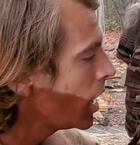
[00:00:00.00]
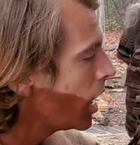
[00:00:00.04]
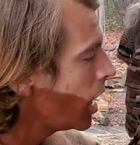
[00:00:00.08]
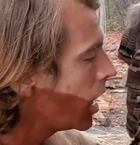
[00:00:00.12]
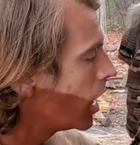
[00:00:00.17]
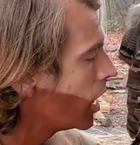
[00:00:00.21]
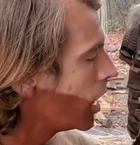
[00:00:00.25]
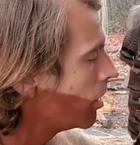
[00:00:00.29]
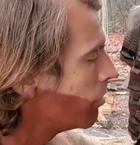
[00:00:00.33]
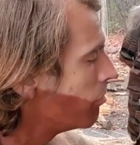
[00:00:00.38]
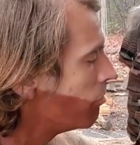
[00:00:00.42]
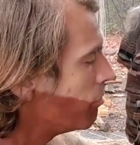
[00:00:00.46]

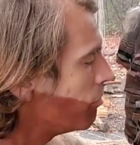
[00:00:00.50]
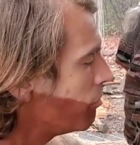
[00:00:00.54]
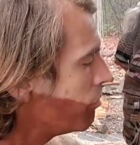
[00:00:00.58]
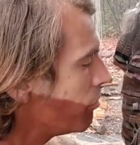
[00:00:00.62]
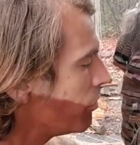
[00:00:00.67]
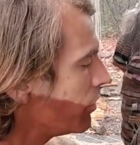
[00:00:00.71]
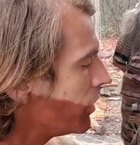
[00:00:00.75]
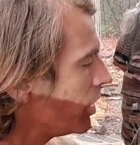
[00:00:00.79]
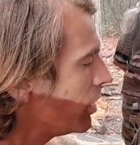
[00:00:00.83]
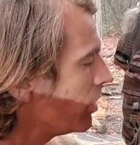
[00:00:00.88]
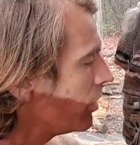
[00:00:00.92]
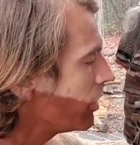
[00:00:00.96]
Um,
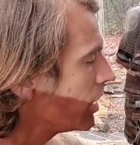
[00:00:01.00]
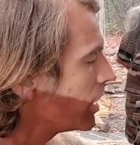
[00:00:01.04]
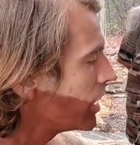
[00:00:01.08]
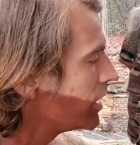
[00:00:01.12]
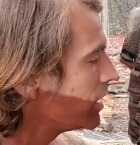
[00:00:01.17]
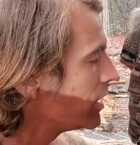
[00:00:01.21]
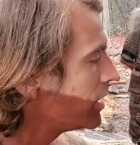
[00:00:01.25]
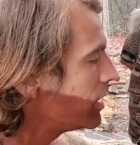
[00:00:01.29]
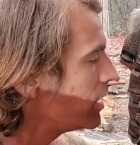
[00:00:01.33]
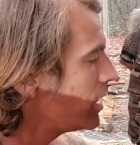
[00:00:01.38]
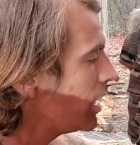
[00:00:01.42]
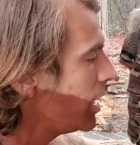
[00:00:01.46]
you
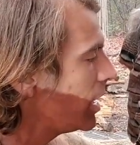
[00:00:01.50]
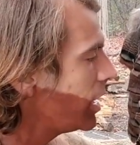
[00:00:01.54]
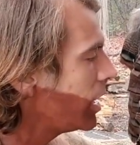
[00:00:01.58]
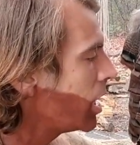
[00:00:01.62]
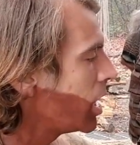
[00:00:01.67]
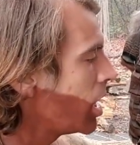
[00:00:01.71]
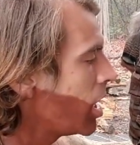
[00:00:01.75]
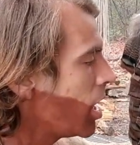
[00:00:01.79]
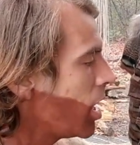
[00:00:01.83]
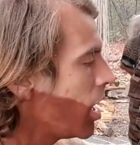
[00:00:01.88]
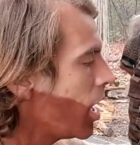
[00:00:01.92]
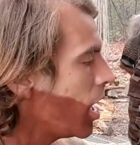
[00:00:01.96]
can see
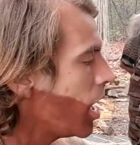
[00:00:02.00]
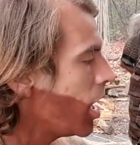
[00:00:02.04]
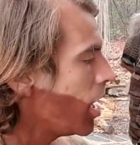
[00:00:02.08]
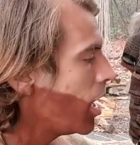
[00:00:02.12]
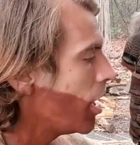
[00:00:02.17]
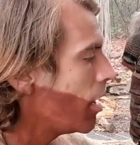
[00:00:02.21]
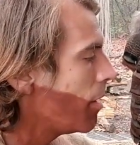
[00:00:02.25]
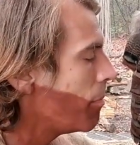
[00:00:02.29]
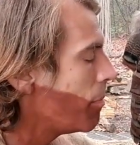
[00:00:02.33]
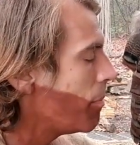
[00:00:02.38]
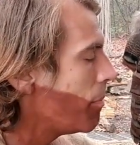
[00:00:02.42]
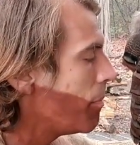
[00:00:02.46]

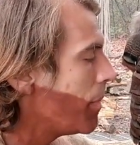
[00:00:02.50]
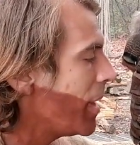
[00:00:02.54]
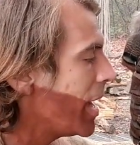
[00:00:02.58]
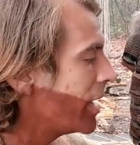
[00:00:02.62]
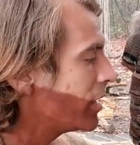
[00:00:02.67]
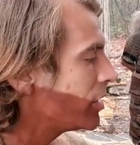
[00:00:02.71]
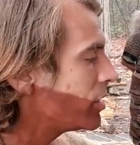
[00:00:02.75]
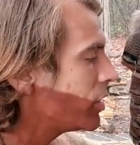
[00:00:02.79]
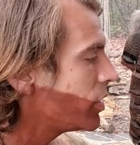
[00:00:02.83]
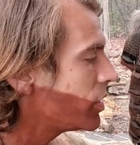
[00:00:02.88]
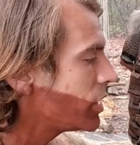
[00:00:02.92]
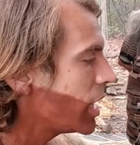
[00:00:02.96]
uh,
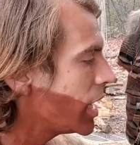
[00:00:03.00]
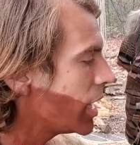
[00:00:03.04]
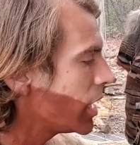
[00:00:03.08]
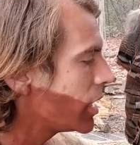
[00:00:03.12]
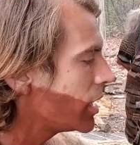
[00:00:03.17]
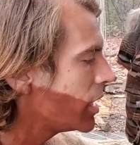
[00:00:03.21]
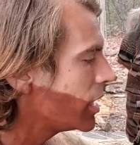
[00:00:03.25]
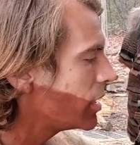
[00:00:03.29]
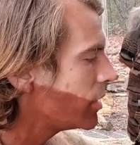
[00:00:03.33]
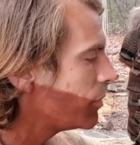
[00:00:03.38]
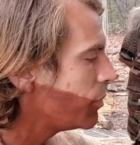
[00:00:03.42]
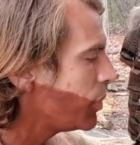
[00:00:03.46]
mantles
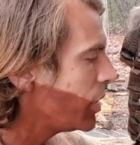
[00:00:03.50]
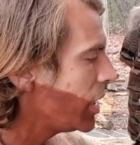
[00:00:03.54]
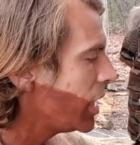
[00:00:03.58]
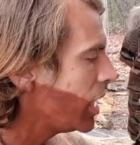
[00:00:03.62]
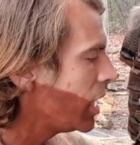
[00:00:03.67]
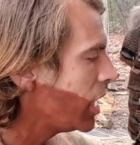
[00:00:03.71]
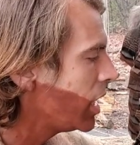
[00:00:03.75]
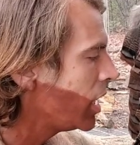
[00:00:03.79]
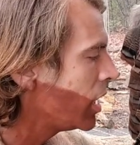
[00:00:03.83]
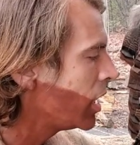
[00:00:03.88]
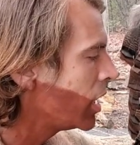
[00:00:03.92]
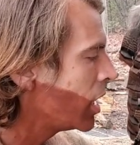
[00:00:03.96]
like this
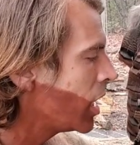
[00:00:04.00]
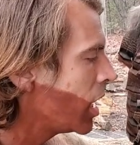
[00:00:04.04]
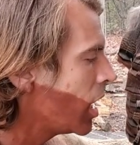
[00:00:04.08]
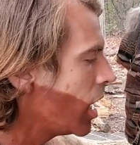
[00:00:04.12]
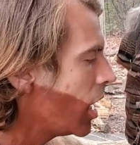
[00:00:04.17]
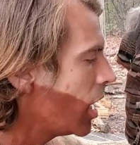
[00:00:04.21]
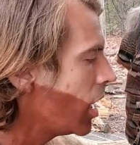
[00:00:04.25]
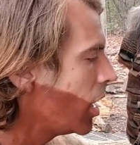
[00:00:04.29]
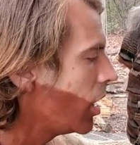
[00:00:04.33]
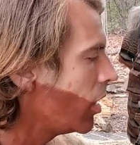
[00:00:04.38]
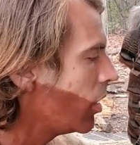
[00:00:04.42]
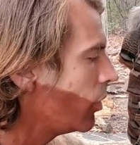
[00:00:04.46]
being
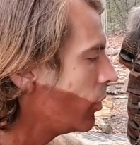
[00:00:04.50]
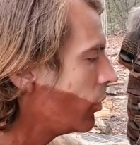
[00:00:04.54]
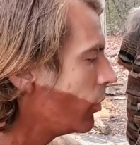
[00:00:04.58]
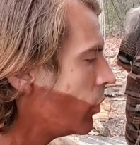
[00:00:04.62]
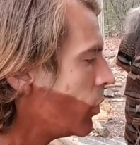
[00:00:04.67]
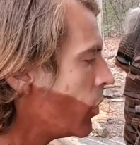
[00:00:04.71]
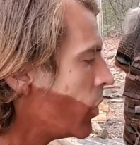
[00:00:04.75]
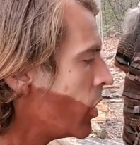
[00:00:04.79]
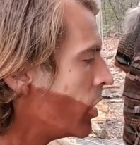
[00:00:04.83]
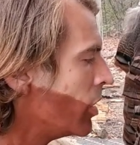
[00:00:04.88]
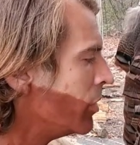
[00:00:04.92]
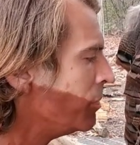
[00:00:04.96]
uh,
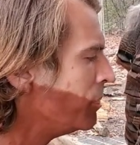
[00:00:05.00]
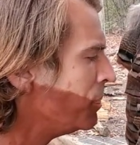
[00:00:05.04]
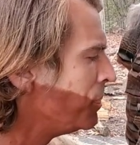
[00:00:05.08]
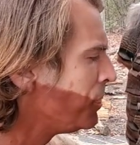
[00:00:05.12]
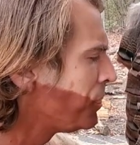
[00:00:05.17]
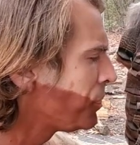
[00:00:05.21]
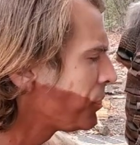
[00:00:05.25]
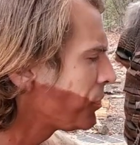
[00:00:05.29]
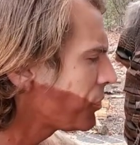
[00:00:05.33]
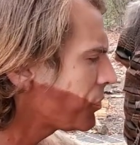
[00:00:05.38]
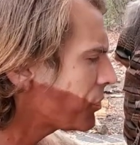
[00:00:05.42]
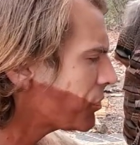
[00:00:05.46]
worn
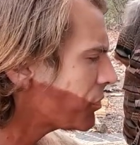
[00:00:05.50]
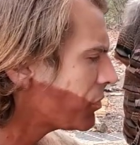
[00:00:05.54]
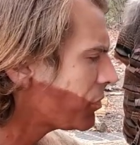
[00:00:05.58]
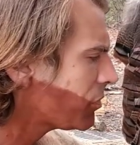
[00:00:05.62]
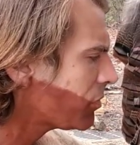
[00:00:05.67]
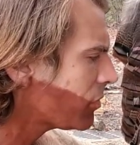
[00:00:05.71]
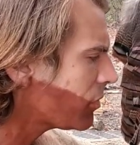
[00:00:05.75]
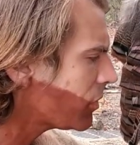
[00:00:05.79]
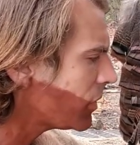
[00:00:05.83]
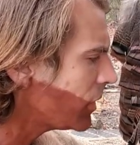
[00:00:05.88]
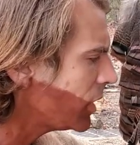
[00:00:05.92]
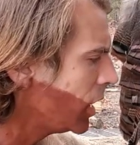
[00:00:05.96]

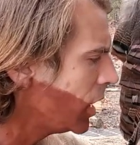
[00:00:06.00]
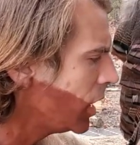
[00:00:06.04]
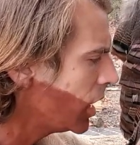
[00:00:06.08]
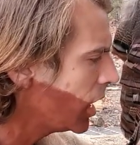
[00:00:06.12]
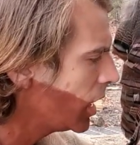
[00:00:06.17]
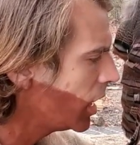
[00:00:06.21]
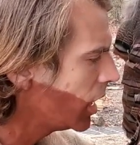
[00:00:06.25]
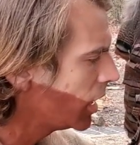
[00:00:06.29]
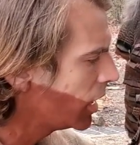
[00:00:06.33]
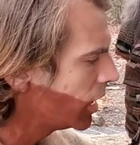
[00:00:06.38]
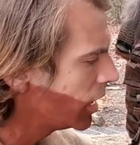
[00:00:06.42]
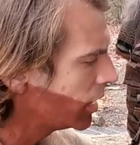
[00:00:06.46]

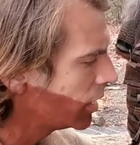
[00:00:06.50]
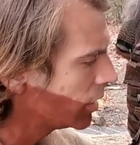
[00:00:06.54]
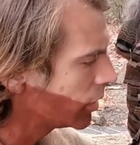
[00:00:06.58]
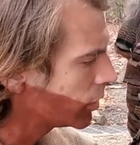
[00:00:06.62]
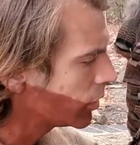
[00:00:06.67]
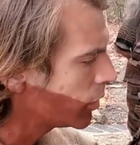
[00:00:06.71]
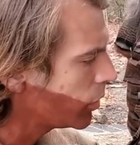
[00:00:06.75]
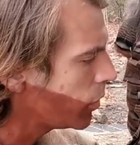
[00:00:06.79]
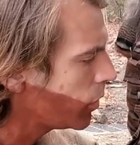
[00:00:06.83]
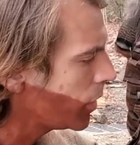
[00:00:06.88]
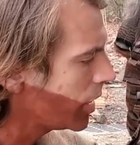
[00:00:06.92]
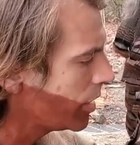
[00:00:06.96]
uh,
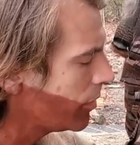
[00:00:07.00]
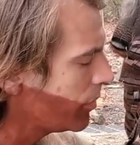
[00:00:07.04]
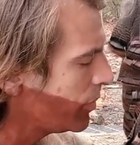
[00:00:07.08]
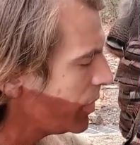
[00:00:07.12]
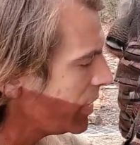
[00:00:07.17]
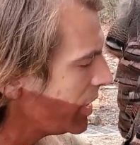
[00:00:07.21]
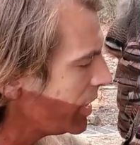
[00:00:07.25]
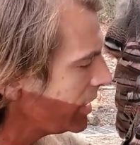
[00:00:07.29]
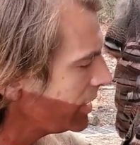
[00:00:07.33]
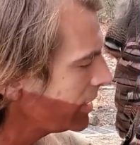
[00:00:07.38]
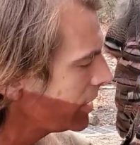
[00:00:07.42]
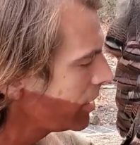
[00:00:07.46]
quite a
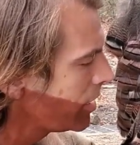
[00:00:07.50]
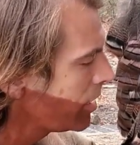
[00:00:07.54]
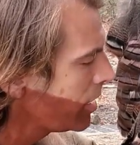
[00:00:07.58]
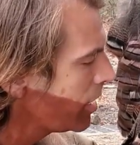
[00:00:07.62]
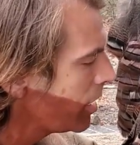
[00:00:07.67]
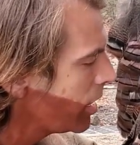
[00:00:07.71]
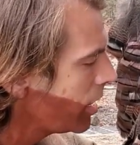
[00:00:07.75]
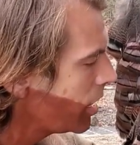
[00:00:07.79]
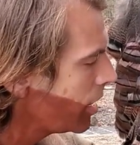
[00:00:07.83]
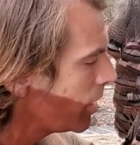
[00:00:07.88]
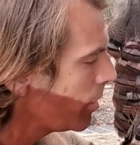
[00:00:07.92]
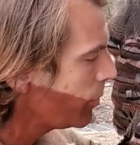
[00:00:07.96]
bit,
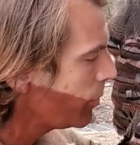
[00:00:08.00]
uh,